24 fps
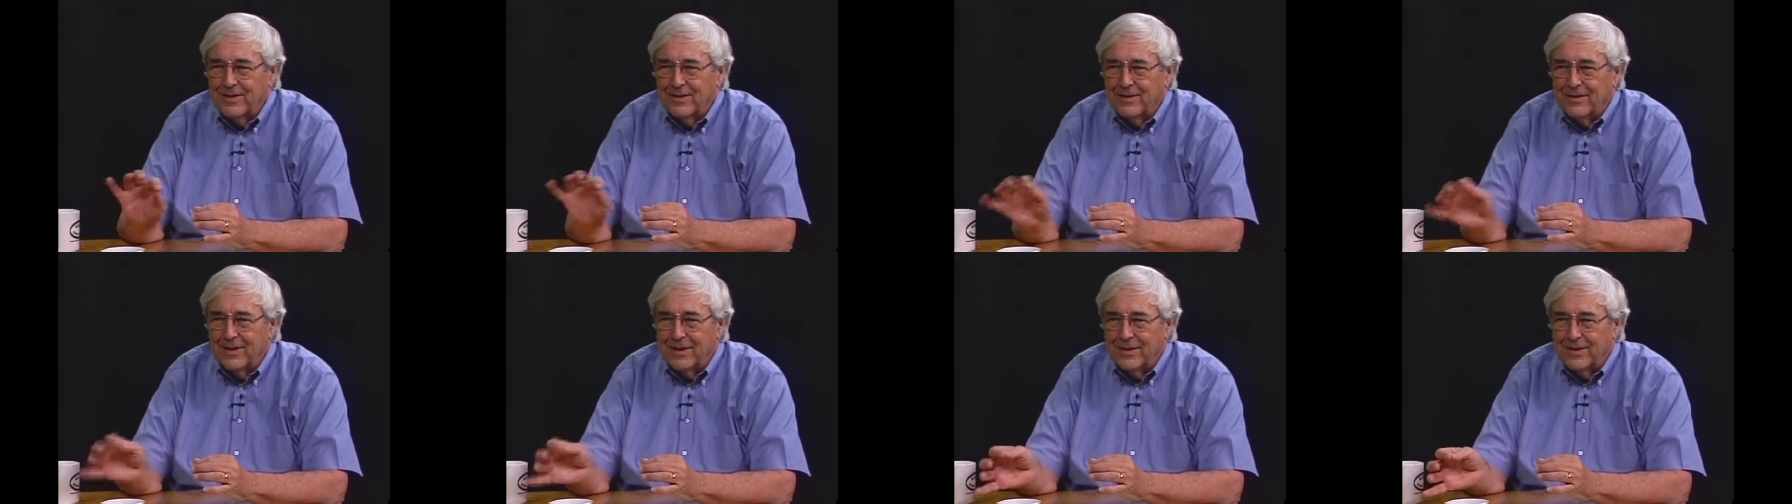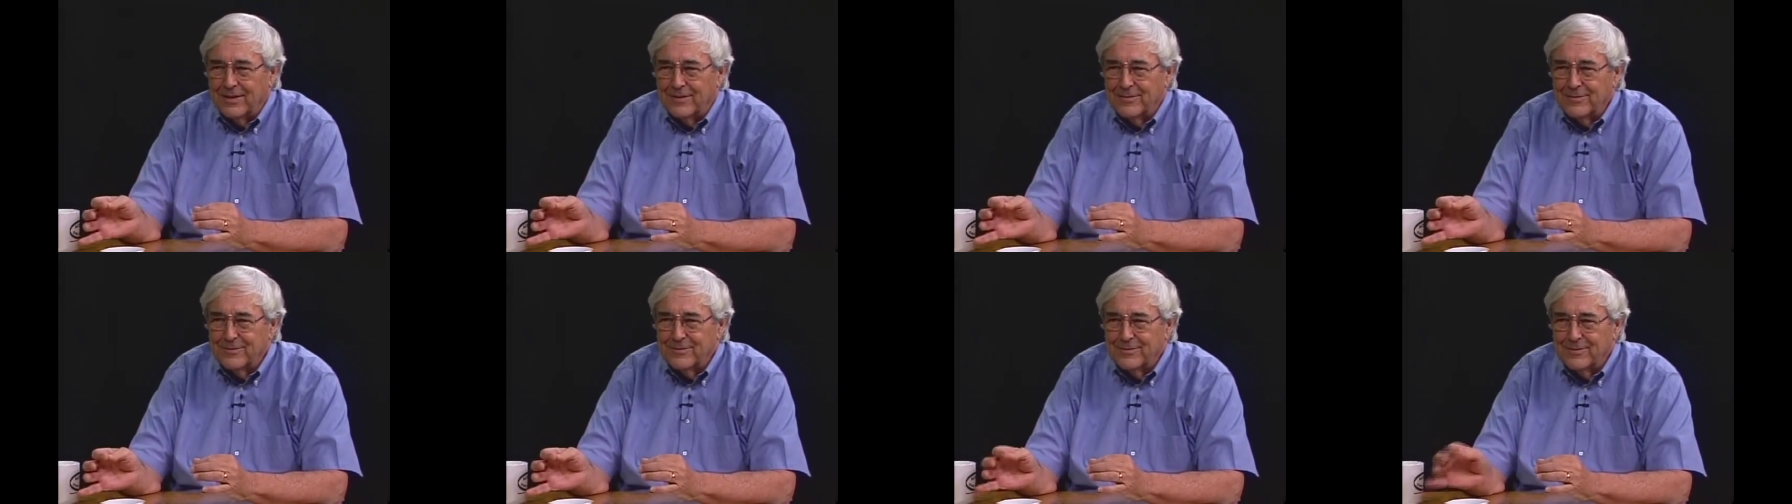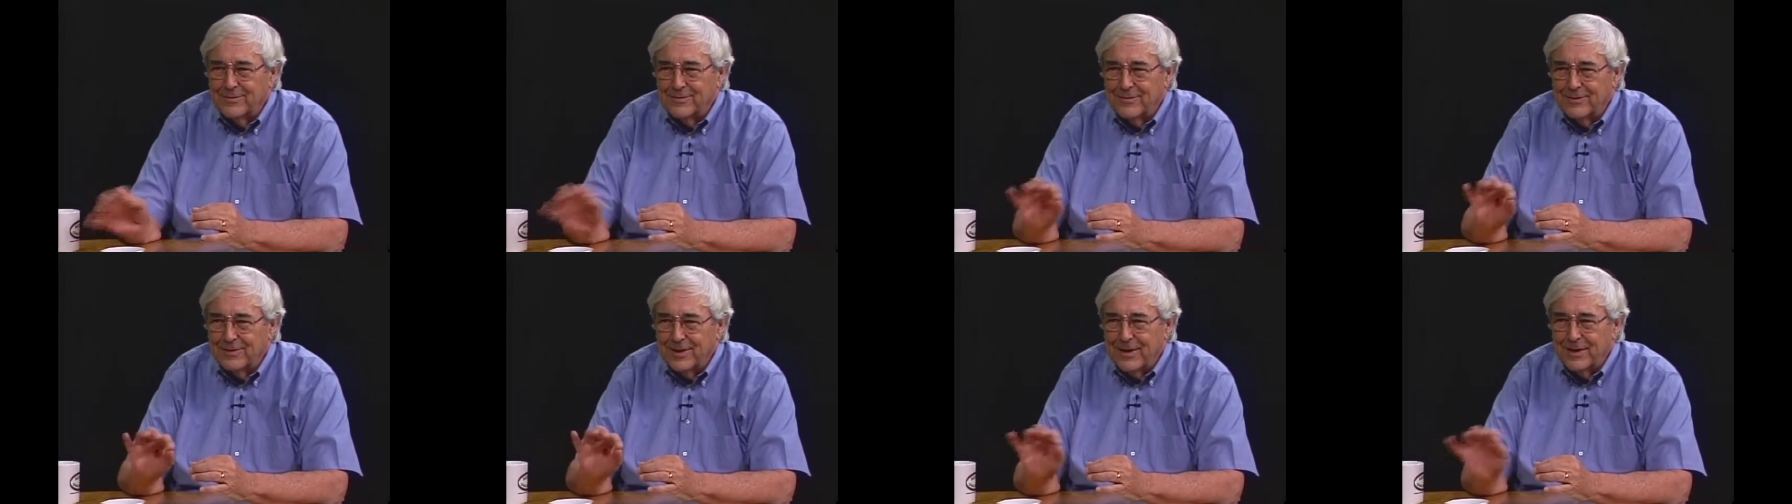uh,
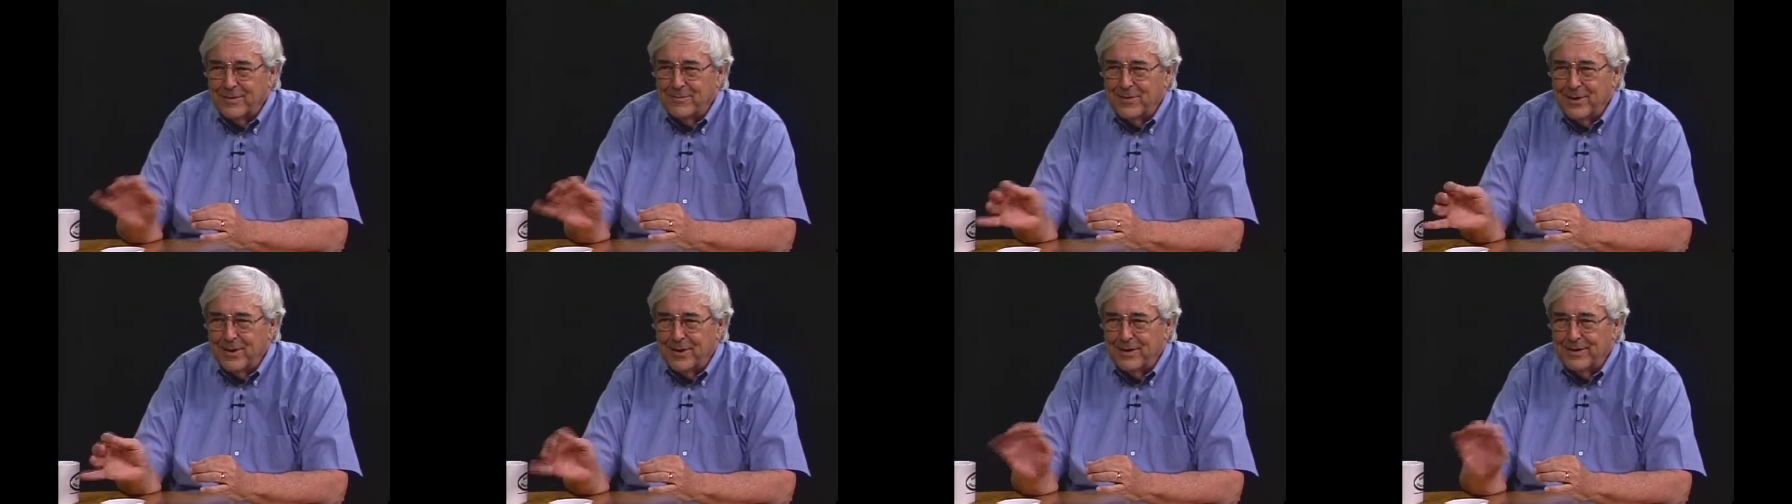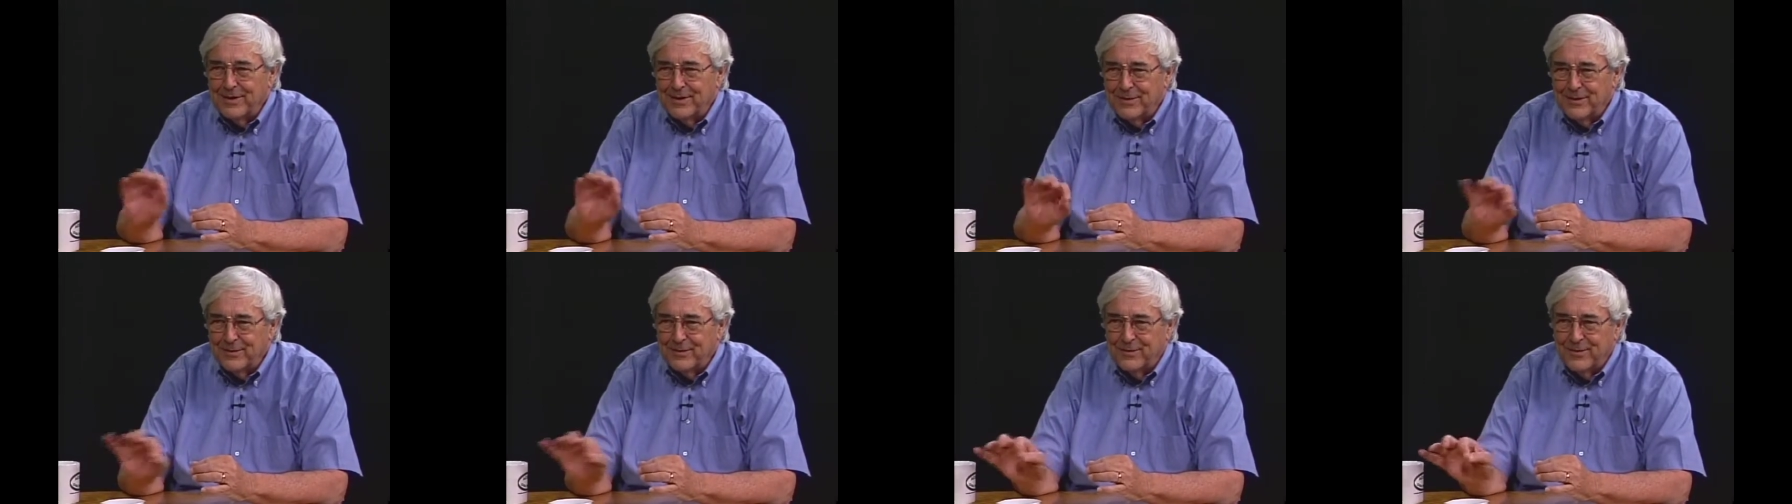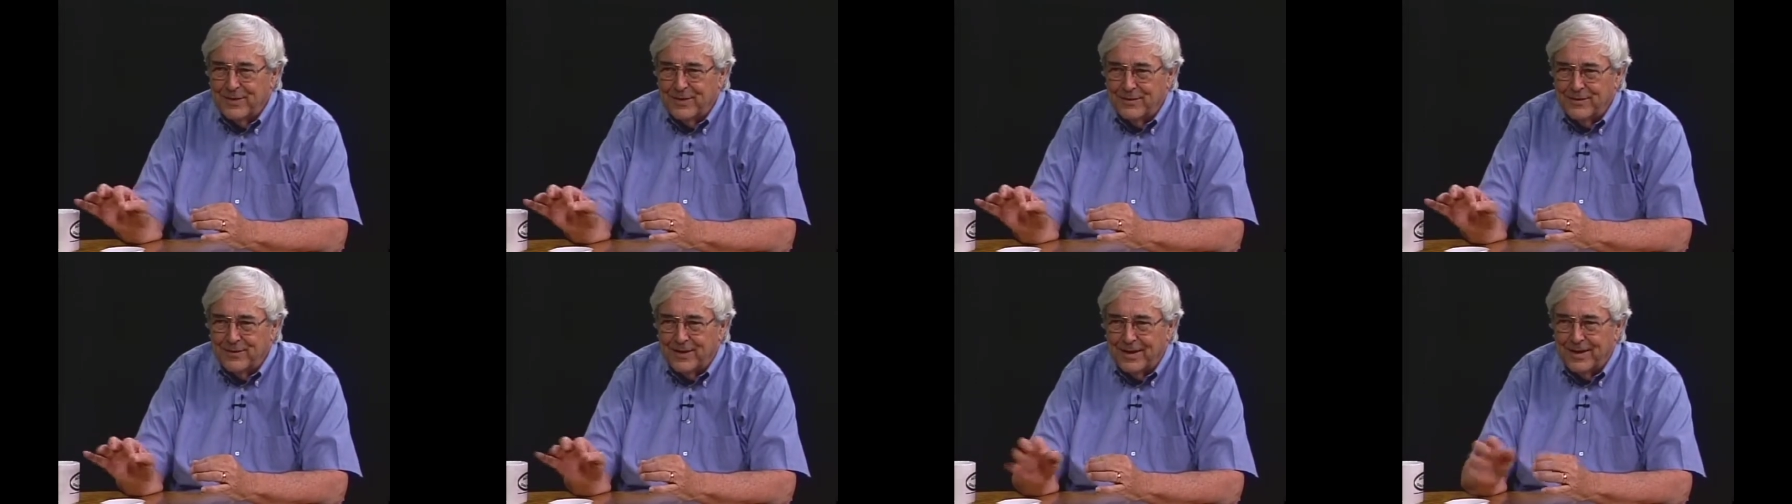Glenmont, Edison. and it
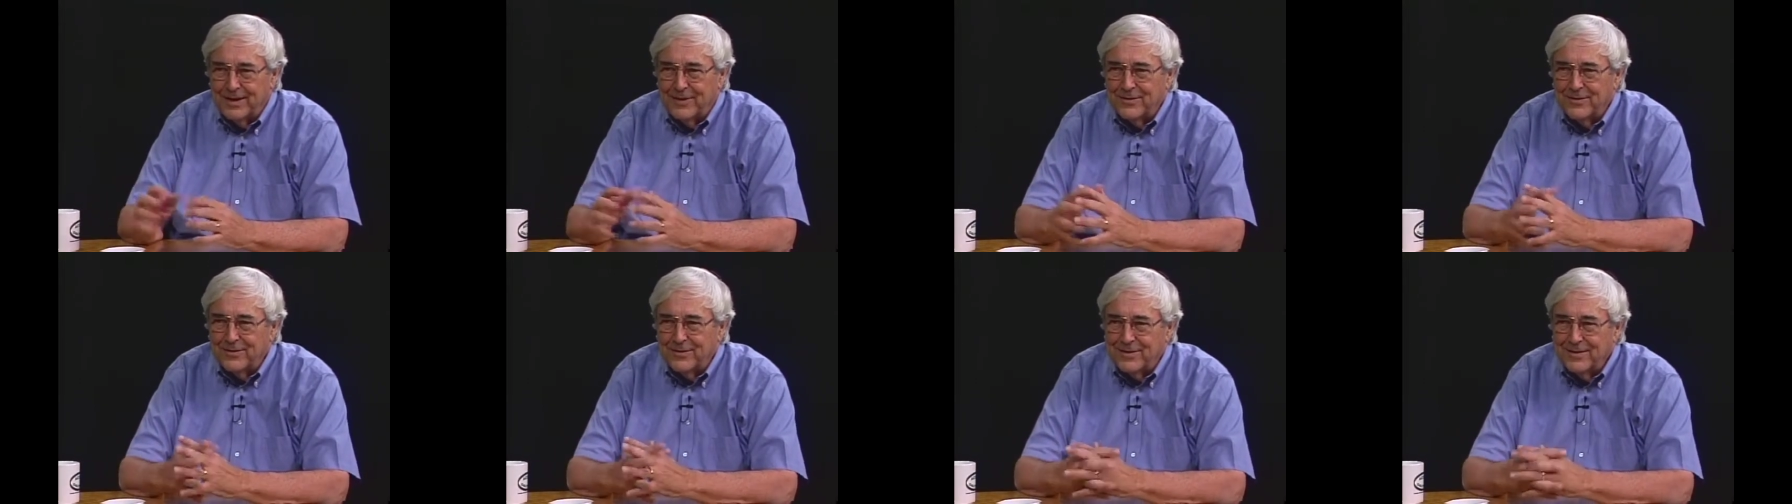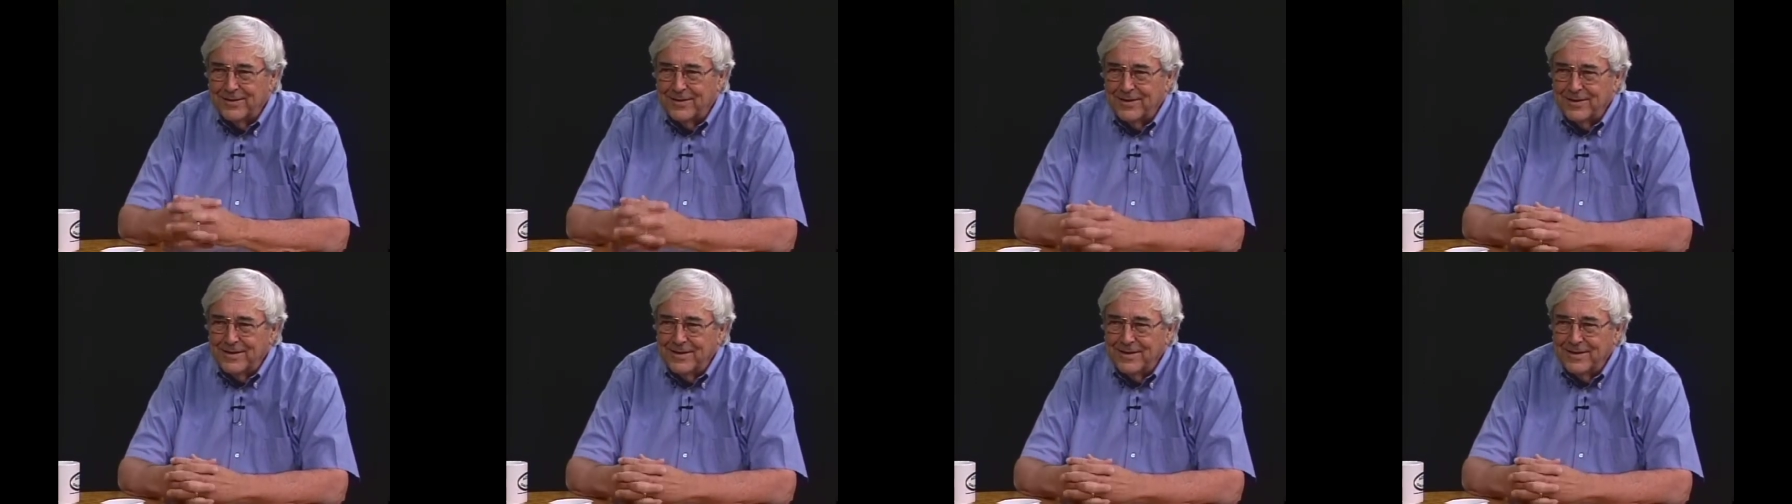says Edison.